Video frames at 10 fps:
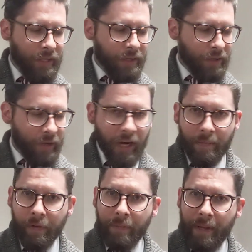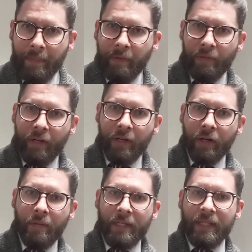So a couple of people have written
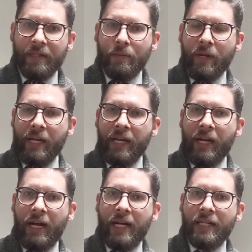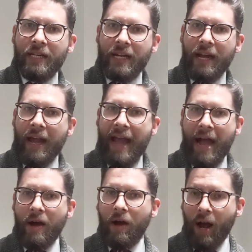comments this week asking
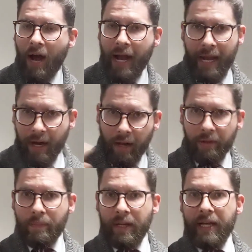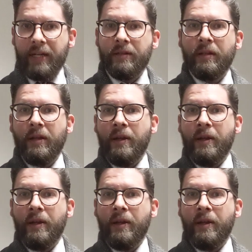how I and other players